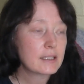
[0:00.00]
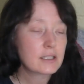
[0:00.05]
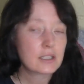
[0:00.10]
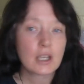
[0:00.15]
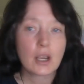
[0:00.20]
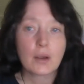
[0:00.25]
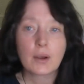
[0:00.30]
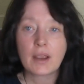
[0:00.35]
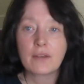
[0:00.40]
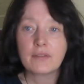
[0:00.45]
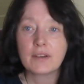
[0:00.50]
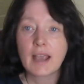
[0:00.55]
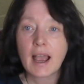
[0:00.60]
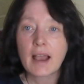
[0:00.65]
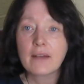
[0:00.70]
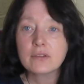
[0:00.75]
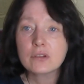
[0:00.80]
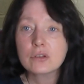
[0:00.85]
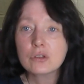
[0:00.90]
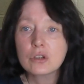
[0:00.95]
So if you
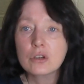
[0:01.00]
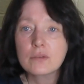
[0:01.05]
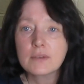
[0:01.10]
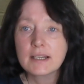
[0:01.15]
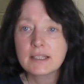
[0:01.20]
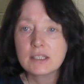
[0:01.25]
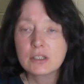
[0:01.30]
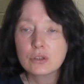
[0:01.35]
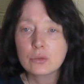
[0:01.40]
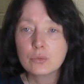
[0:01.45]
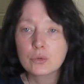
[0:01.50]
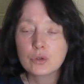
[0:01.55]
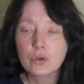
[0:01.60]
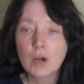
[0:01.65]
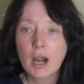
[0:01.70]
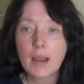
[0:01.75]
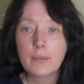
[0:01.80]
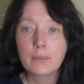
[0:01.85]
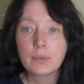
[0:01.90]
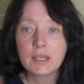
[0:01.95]
haven't already
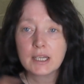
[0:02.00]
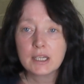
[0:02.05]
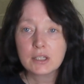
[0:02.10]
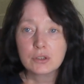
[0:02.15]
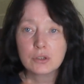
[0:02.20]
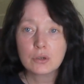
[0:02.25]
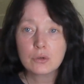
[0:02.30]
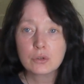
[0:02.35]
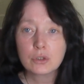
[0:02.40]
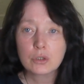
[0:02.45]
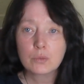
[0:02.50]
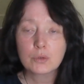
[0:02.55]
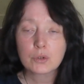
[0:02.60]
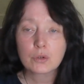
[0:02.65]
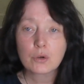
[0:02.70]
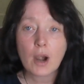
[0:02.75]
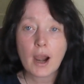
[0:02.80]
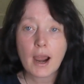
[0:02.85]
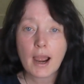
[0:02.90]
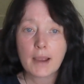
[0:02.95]
subscribed, please do
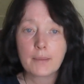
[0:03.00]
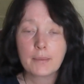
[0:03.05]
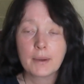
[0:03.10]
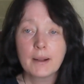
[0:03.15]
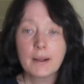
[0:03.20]
subscribe